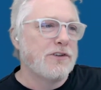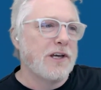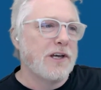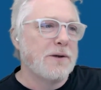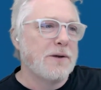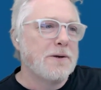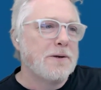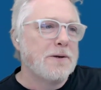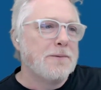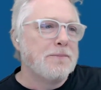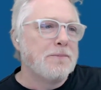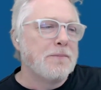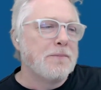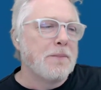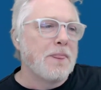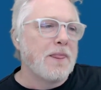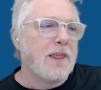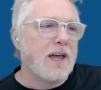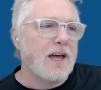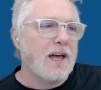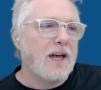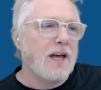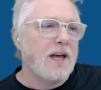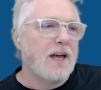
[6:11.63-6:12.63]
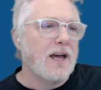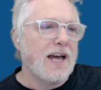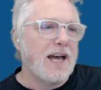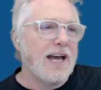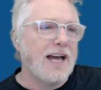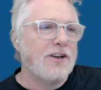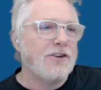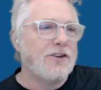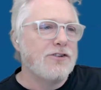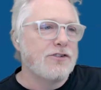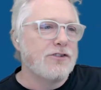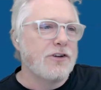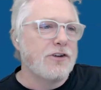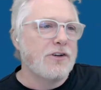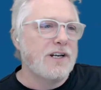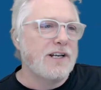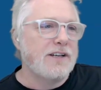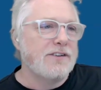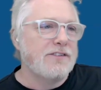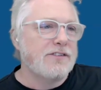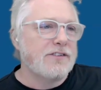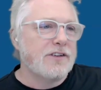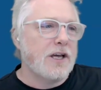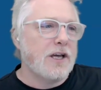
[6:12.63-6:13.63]
So
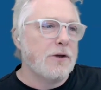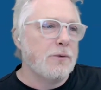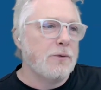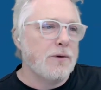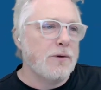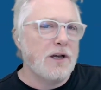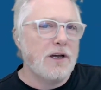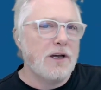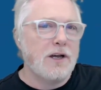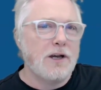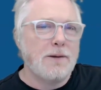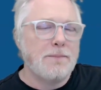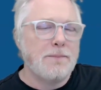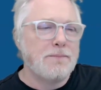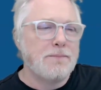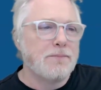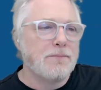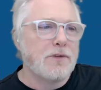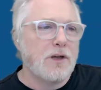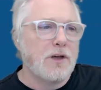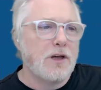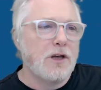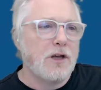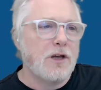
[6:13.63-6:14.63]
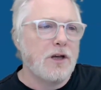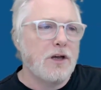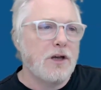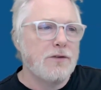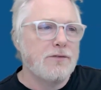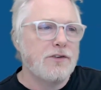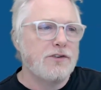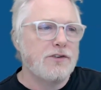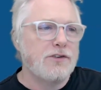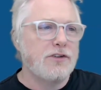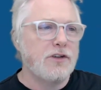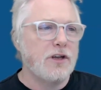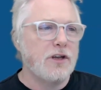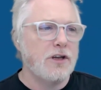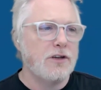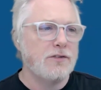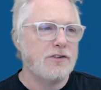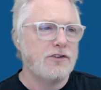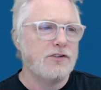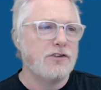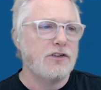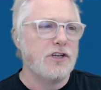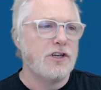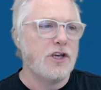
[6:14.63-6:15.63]
Andrew, let's go over
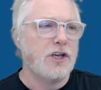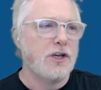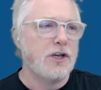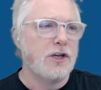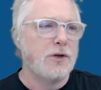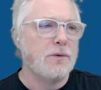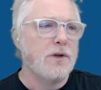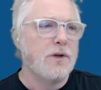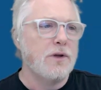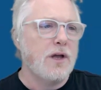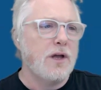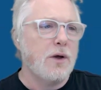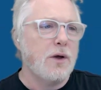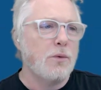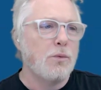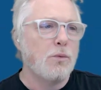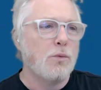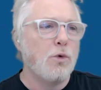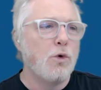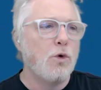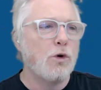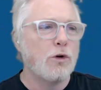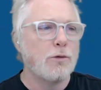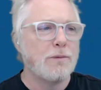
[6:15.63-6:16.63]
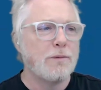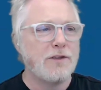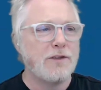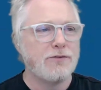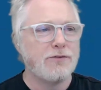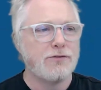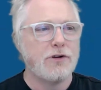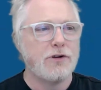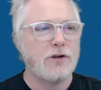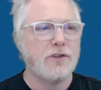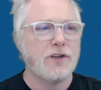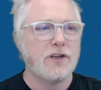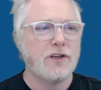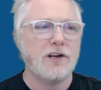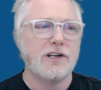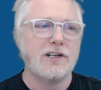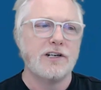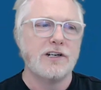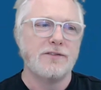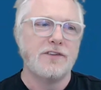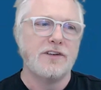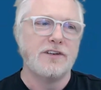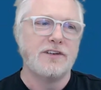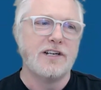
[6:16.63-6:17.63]
to you. Walk me through the
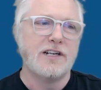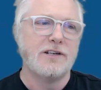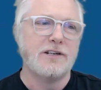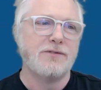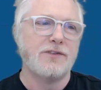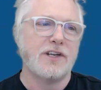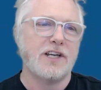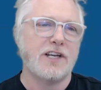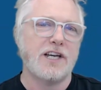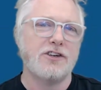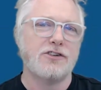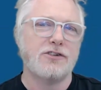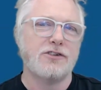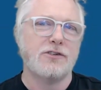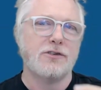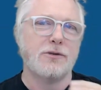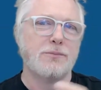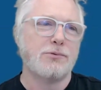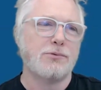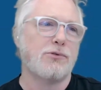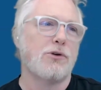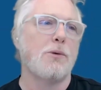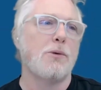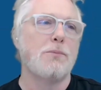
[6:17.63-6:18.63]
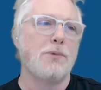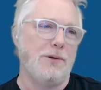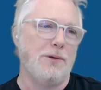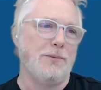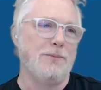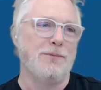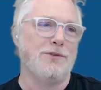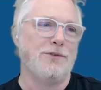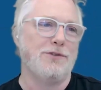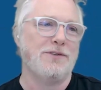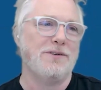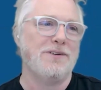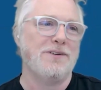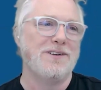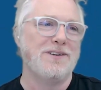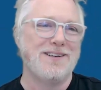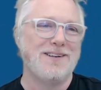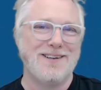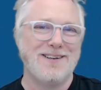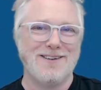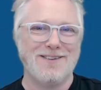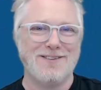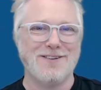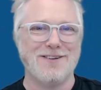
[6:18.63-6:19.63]
kind of identification of the problems
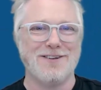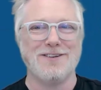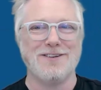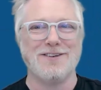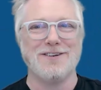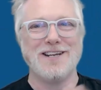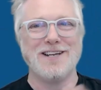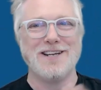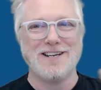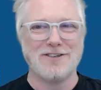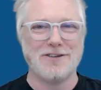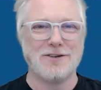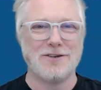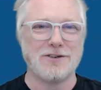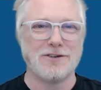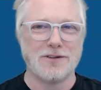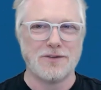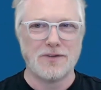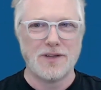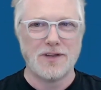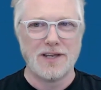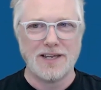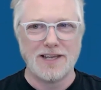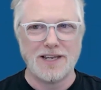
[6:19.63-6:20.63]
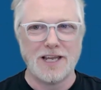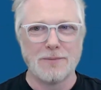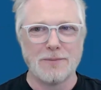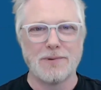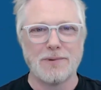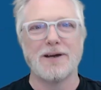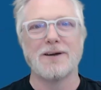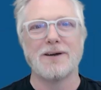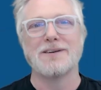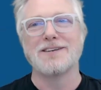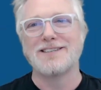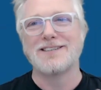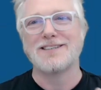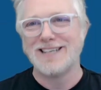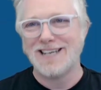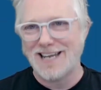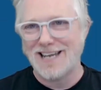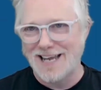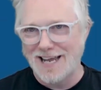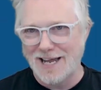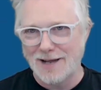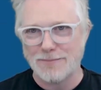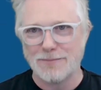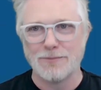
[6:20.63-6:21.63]
that led you to thinking about
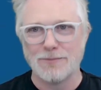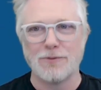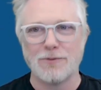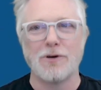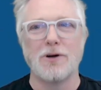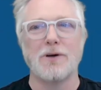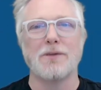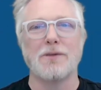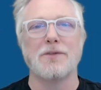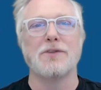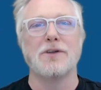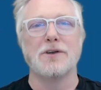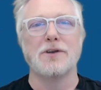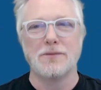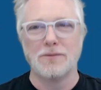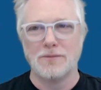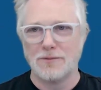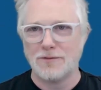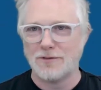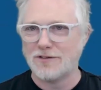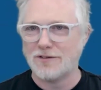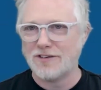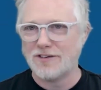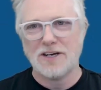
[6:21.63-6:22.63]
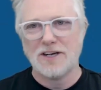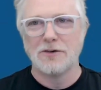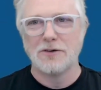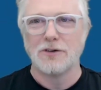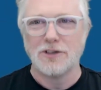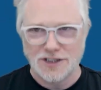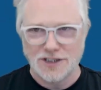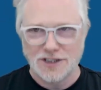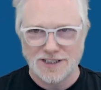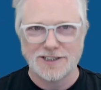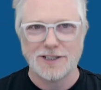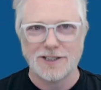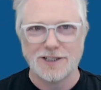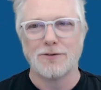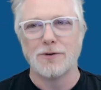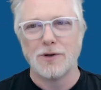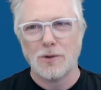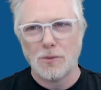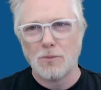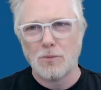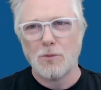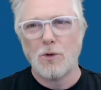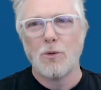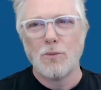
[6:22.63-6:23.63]
DM rather than technology
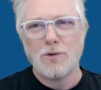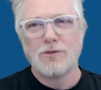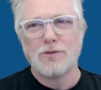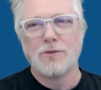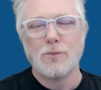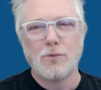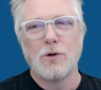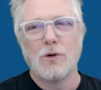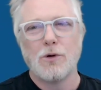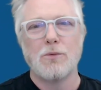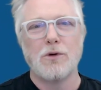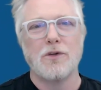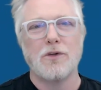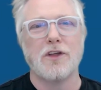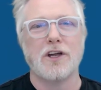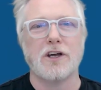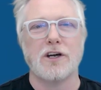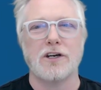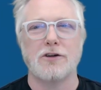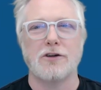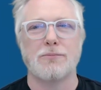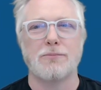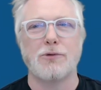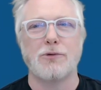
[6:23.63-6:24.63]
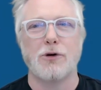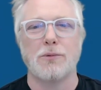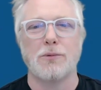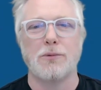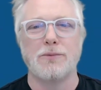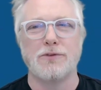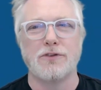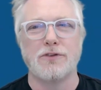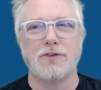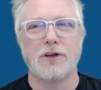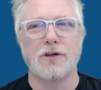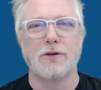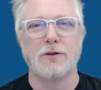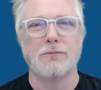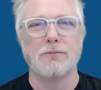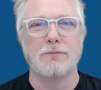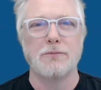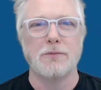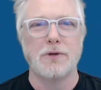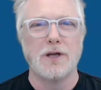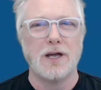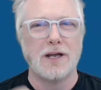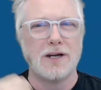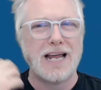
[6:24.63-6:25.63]
stuff. What were the kind of problems
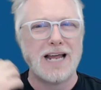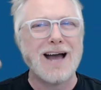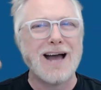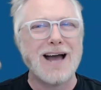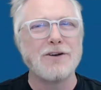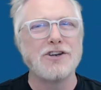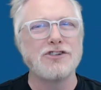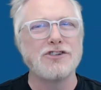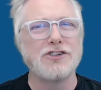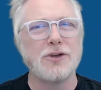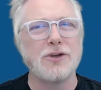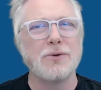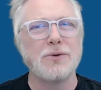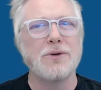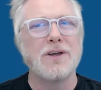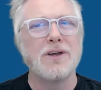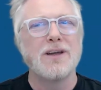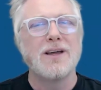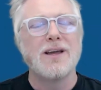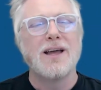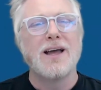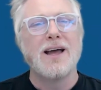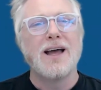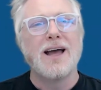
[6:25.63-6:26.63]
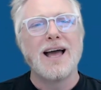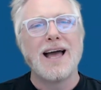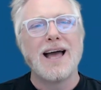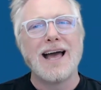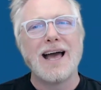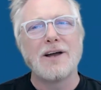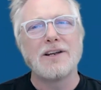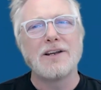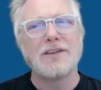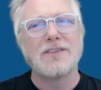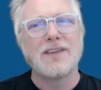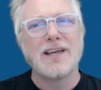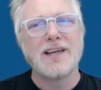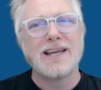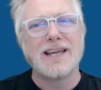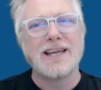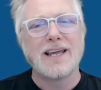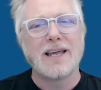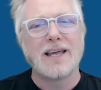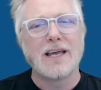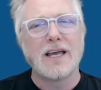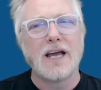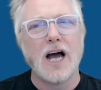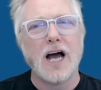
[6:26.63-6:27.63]
and how did
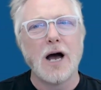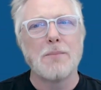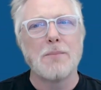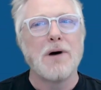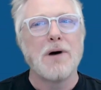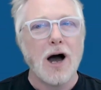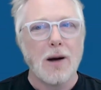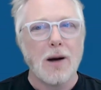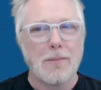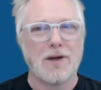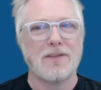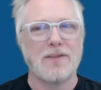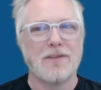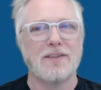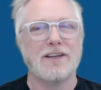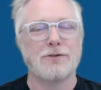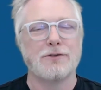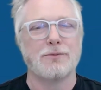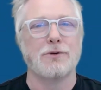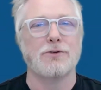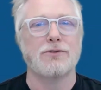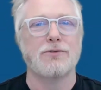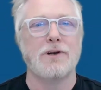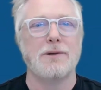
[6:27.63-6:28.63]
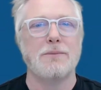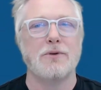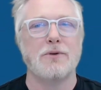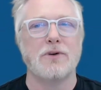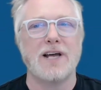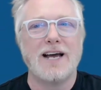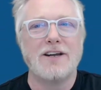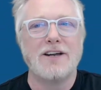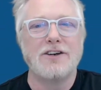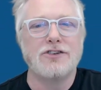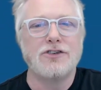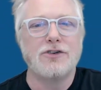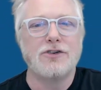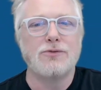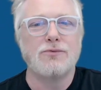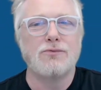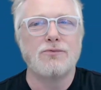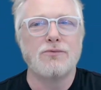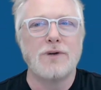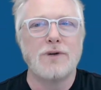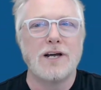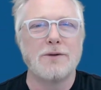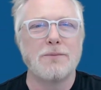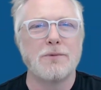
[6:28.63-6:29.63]
they come up? I think that's what's really important. How did
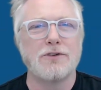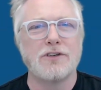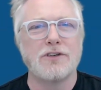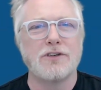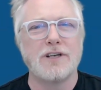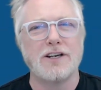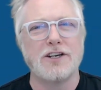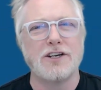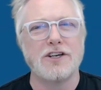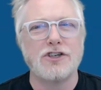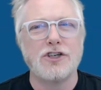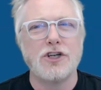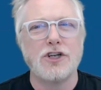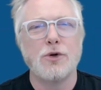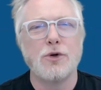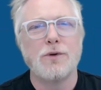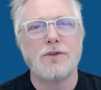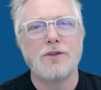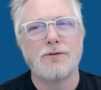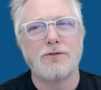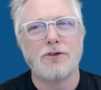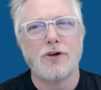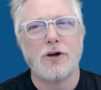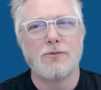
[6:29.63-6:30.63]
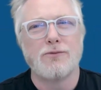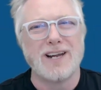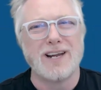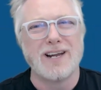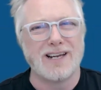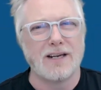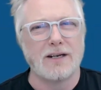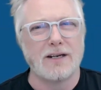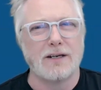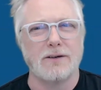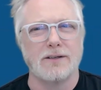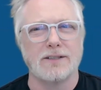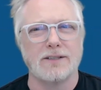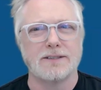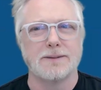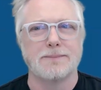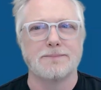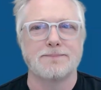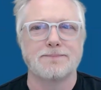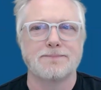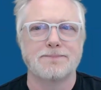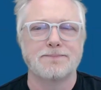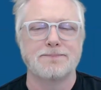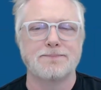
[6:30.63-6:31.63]
you and the firm recognize
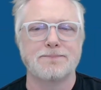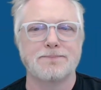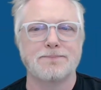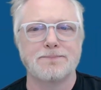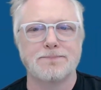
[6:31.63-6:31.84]
them?